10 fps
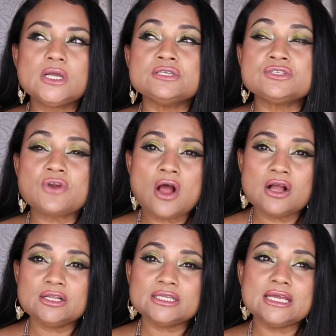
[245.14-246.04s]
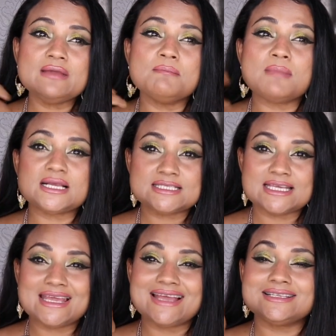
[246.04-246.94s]
strongly
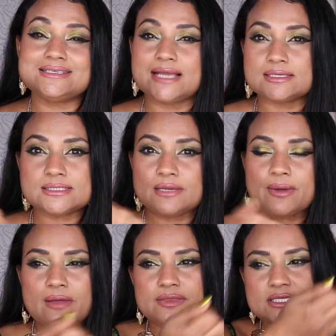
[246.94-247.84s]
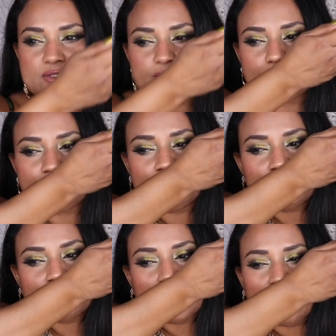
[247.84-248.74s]
musky and sexy about this one
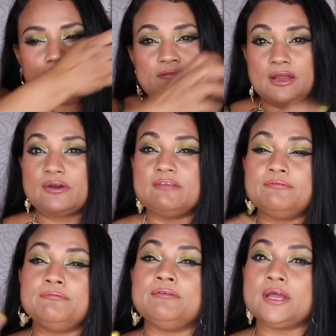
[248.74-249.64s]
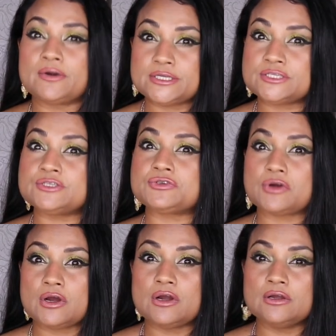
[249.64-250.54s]
very, very
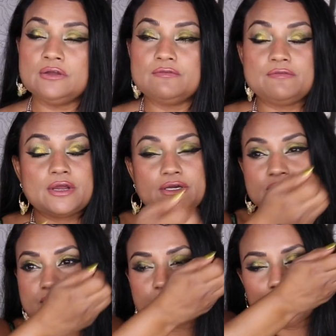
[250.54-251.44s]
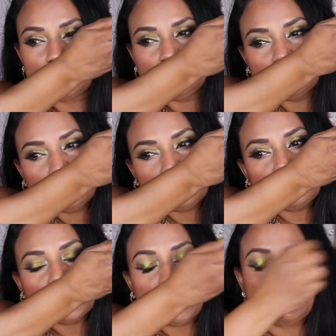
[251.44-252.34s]
strong, very strong.
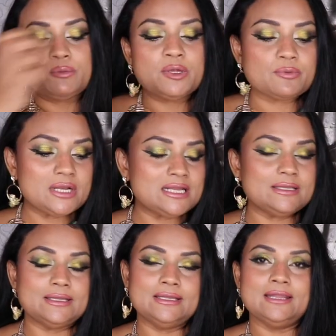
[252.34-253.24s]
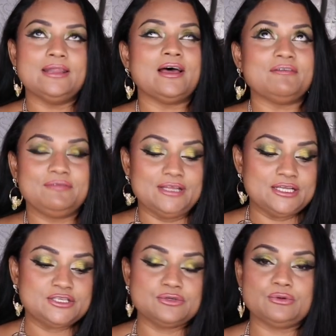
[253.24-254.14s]
It would be really
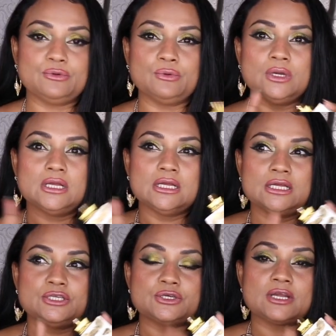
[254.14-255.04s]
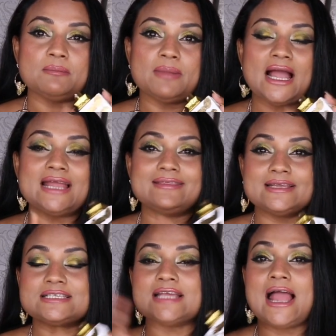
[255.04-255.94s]
lovely to to combine
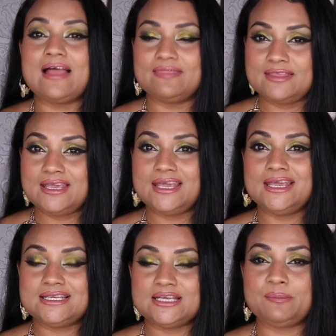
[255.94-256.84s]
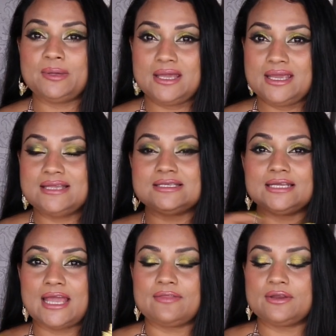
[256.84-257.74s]
this and the EDP
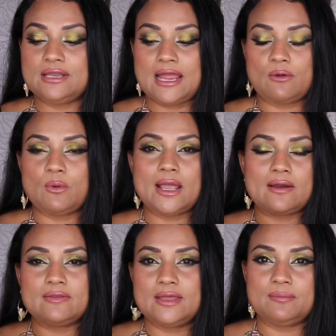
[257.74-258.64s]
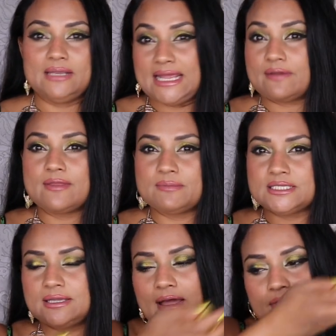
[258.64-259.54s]
together, like wear them, layer them
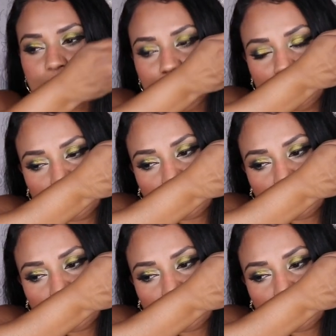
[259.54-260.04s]
together.